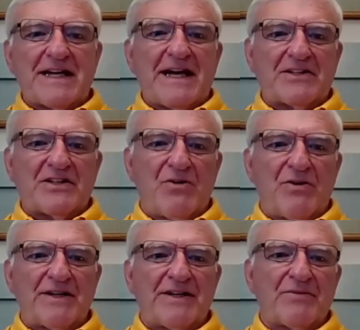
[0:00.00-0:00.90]
as I
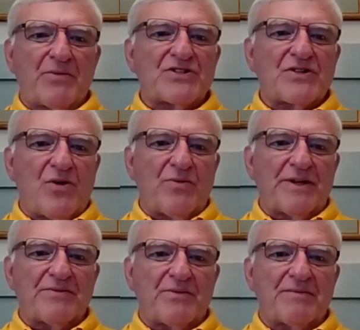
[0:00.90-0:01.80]
got going, Rich
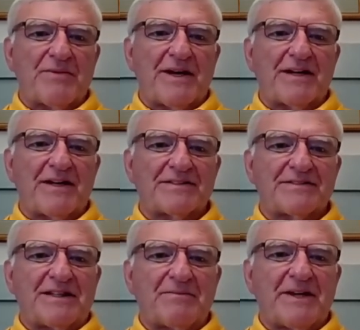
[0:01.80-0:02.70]
Tolman, one of
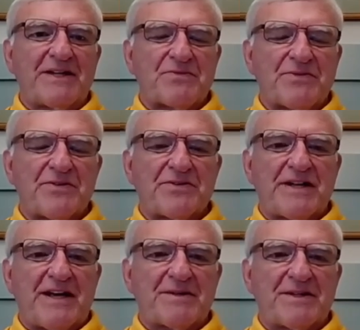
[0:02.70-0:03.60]
my teammates from
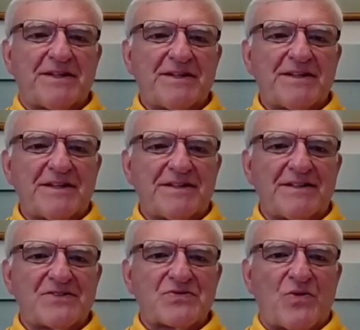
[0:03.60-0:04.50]
Notre Dame,
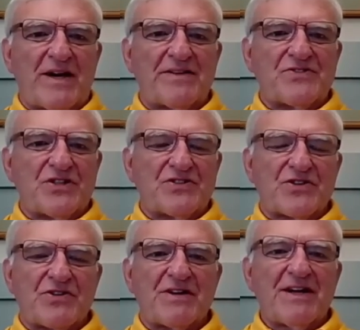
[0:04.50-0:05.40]
and his wife,
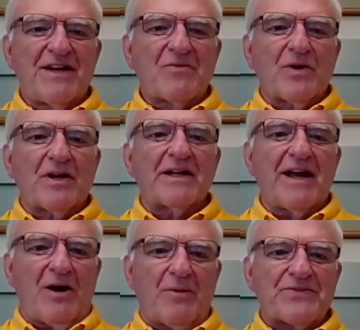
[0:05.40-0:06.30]
Ginger,
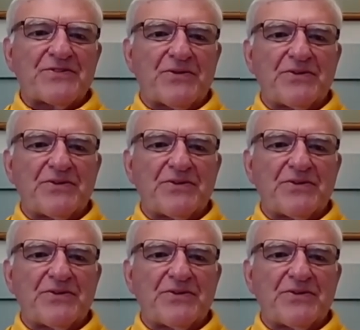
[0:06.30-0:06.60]
really helped.